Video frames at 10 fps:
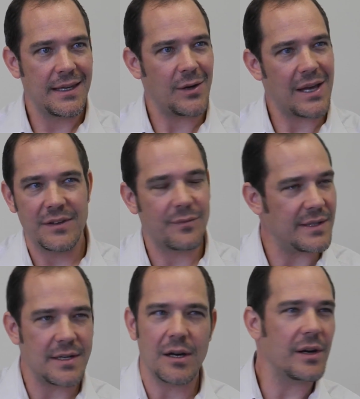you don't have enough
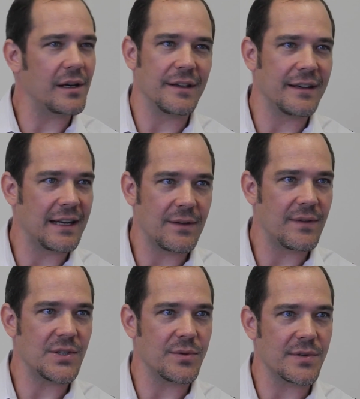material in an
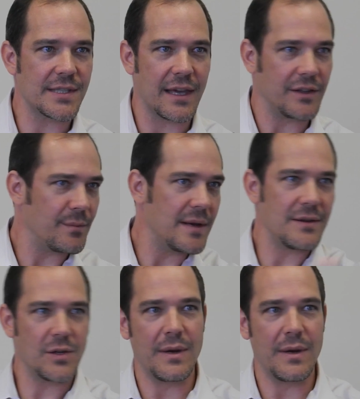individual cell to